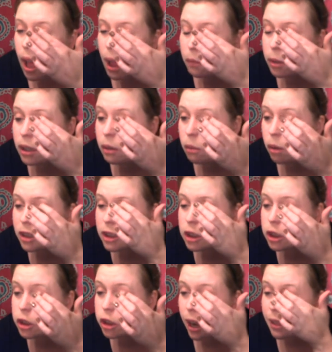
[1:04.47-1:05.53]
I really wanted
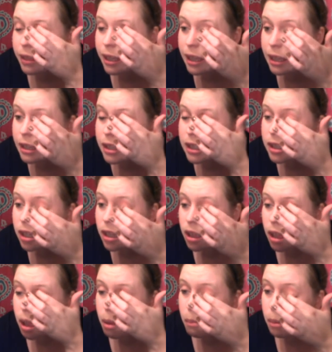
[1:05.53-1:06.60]
to try this,
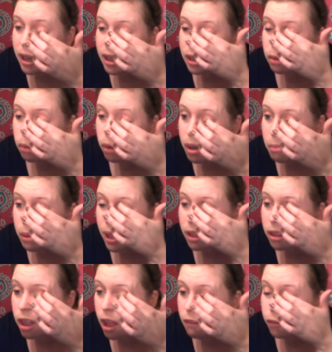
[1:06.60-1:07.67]
but I didn't want to pay
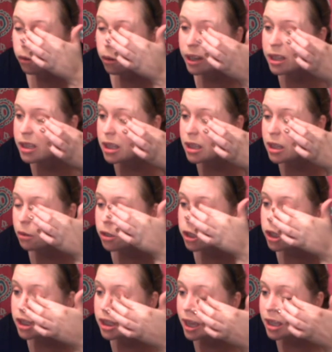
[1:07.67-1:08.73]
a lot for it since I
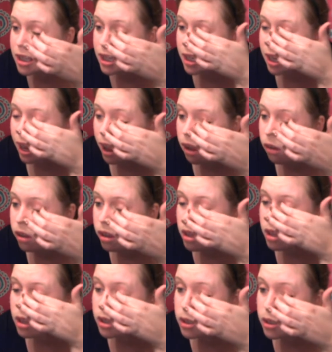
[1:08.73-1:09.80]
was just testing it out.
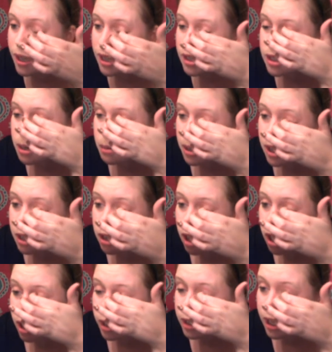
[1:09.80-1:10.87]
So I ended up getting a
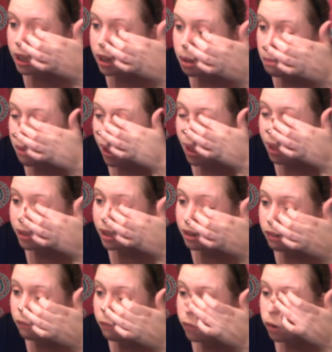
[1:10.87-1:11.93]
Hard Candy
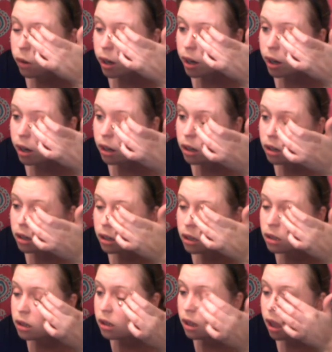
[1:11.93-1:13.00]
palette for,
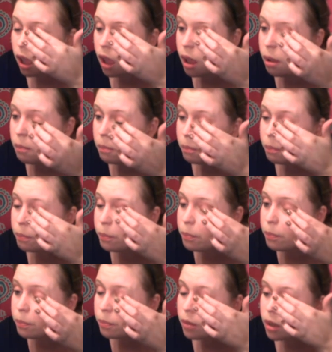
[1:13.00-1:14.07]

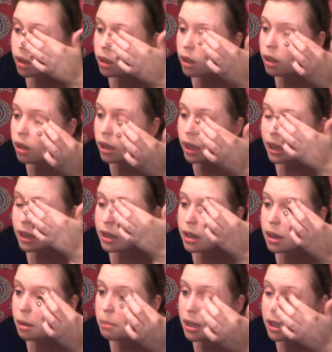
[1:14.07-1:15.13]
it
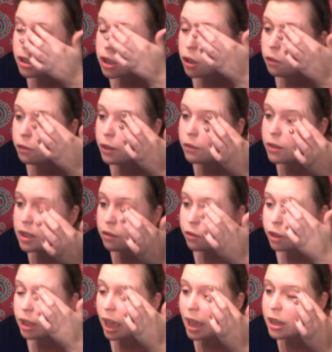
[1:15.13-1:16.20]
ended up being $2.50
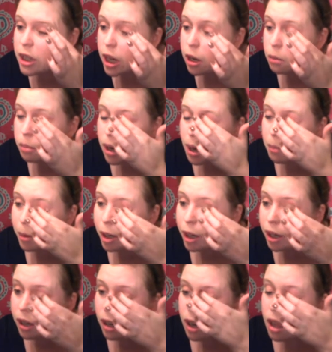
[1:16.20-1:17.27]
for the eyeshadow
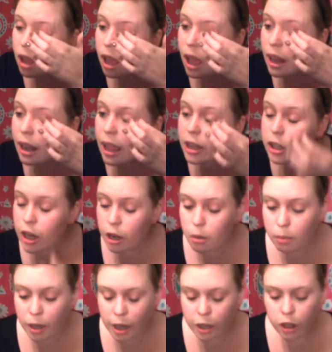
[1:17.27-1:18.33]
primer, an
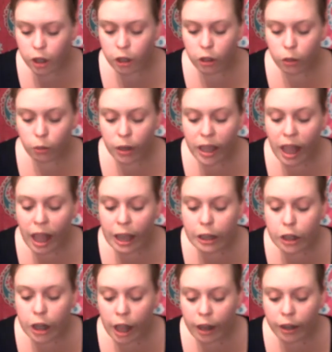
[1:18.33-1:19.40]
eyeshadow brush, 3
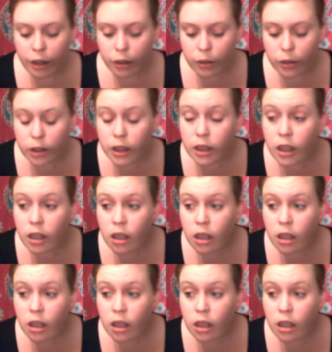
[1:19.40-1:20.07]
eyeshadows,